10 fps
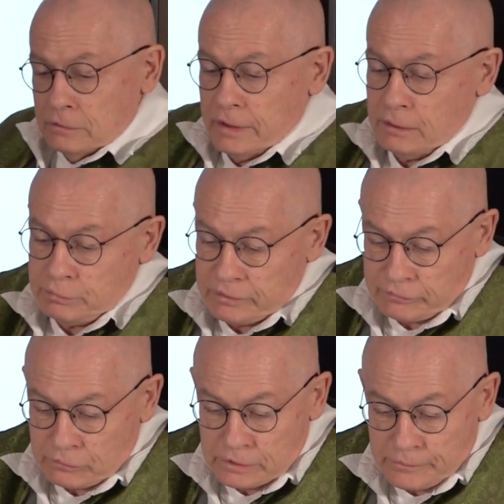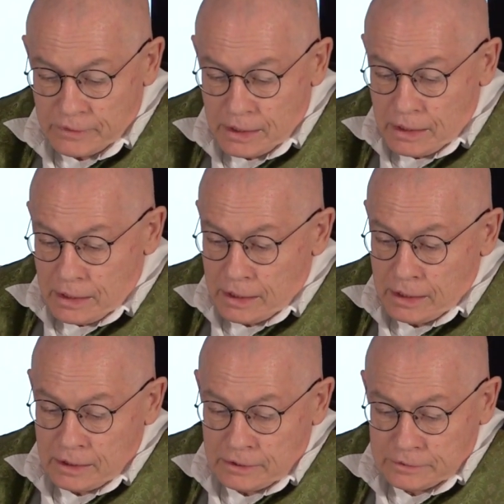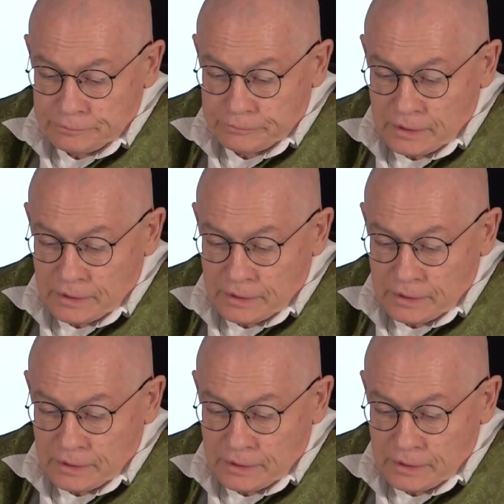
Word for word: you that before. And